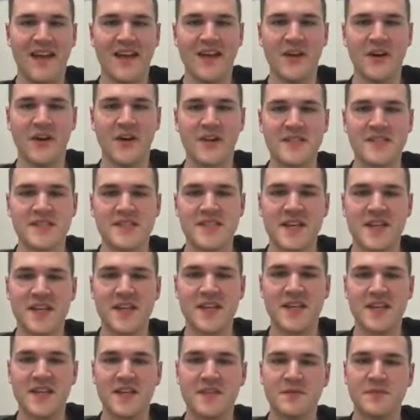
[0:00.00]
Hey guys, it's
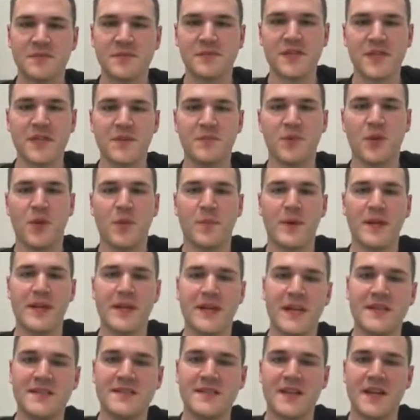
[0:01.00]
Eddie here from Dilleen
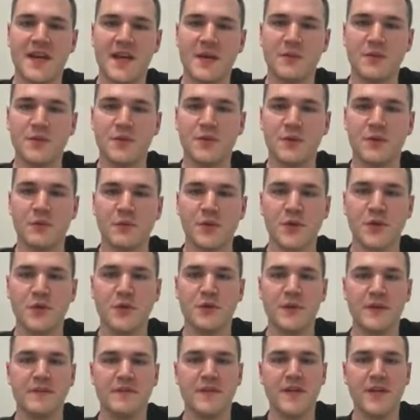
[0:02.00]
Property, and today we're doing a really
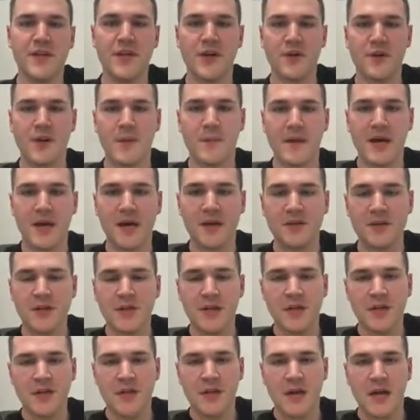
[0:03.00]
quick video
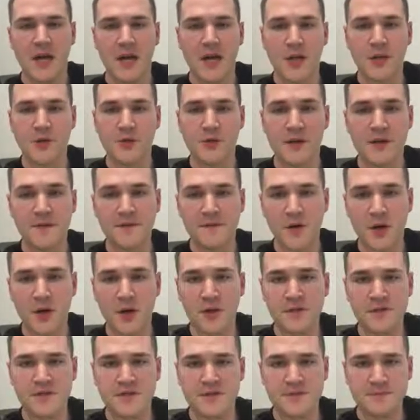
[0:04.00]
about credit
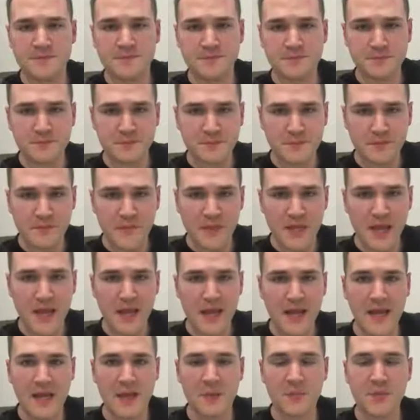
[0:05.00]
files
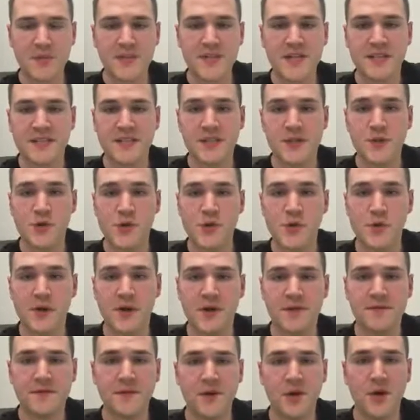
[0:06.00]
and protecting your
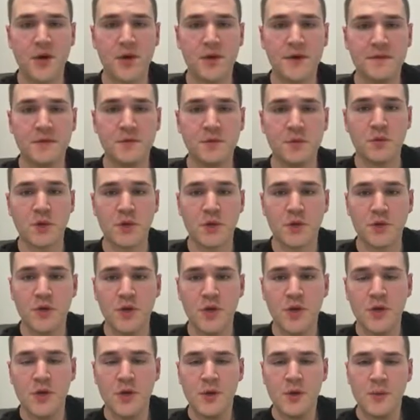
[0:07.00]
credit file if you want to
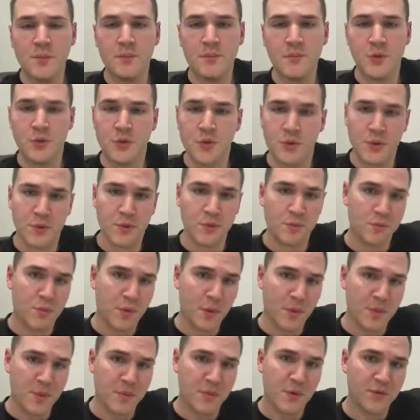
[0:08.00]
build a
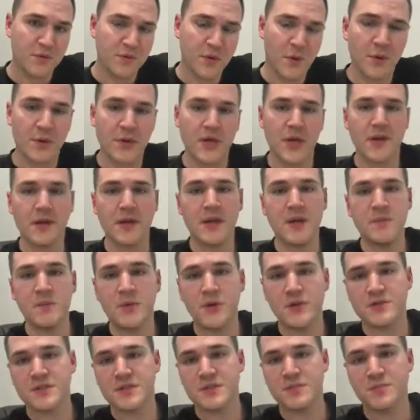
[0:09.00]
property portfolio and
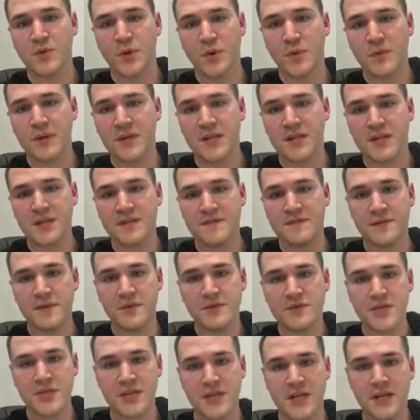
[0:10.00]
purchase property in the
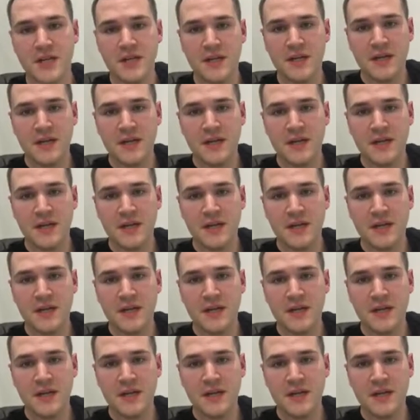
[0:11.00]
future.